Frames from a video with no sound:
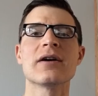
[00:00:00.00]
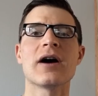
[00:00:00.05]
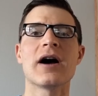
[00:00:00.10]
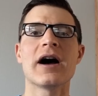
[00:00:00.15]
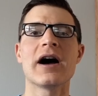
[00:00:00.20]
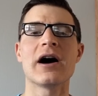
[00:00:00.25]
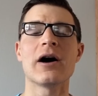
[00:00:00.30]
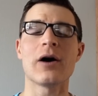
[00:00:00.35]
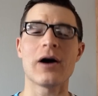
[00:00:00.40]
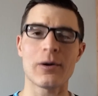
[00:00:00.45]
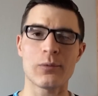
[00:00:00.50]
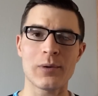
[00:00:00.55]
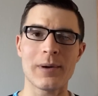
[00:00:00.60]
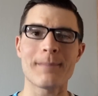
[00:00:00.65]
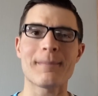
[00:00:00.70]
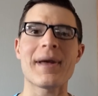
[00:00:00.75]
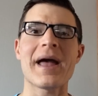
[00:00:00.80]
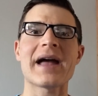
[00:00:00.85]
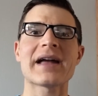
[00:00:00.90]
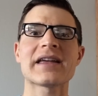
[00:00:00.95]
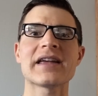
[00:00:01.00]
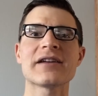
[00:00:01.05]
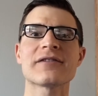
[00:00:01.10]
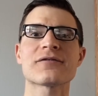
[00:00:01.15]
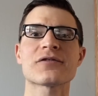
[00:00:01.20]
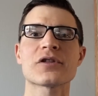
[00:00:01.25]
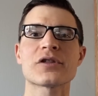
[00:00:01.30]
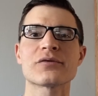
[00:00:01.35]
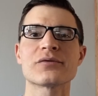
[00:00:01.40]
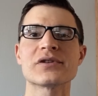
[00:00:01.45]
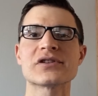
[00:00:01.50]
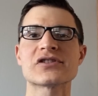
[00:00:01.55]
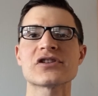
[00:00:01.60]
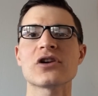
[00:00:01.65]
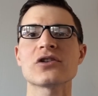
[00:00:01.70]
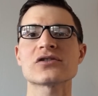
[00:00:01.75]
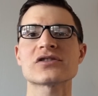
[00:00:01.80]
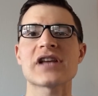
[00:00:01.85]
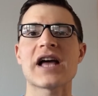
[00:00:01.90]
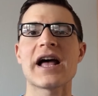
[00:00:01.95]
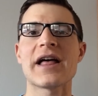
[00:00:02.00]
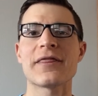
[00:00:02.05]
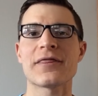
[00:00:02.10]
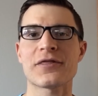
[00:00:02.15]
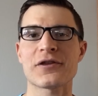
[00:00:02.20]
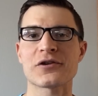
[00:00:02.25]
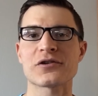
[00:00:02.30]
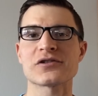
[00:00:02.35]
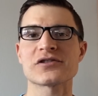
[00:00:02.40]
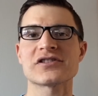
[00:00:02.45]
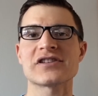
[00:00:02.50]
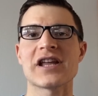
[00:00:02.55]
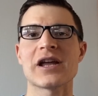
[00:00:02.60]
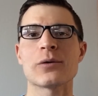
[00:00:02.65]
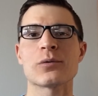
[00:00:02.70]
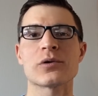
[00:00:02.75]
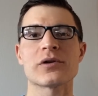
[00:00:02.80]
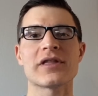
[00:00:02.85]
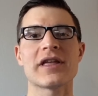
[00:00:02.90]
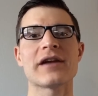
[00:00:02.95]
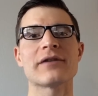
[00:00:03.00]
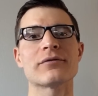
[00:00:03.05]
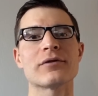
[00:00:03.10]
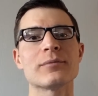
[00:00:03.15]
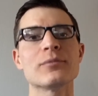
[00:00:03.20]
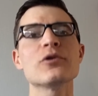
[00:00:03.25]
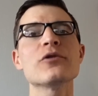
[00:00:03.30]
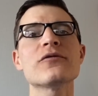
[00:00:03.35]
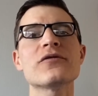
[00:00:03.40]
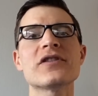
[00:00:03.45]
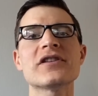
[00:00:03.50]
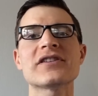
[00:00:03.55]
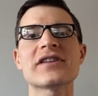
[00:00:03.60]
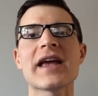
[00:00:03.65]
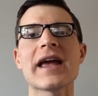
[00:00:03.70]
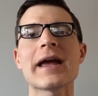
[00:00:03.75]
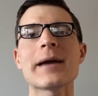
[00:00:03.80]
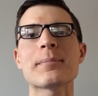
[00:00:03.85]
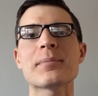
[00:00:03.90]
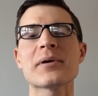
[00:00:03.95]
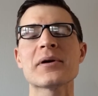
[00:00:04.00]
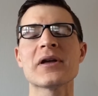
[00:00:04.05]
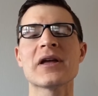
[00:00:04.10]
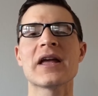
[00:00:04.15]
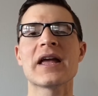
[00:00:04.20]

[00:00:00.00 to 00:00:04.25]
Uh, I went back in for the results on Thursday where they removed the tape